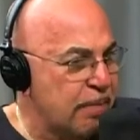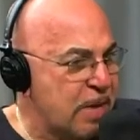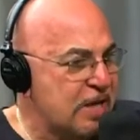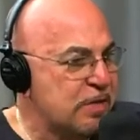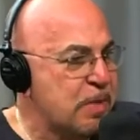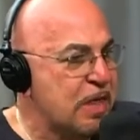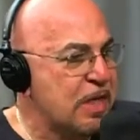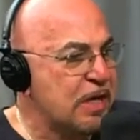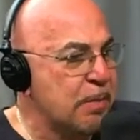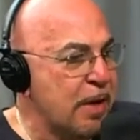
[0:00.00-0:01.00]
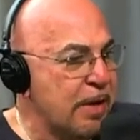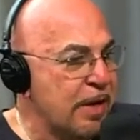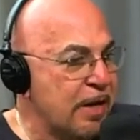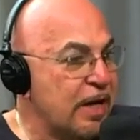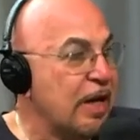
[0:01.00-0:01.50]
makes me think about
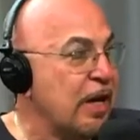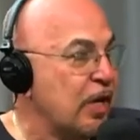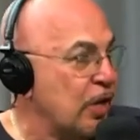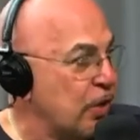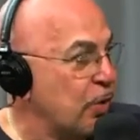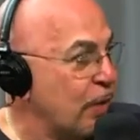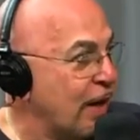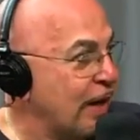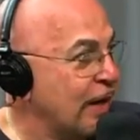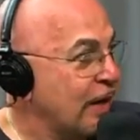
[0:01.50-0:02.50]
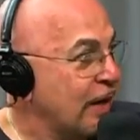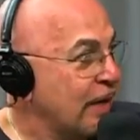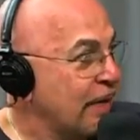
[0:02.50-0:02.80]
it in a new way.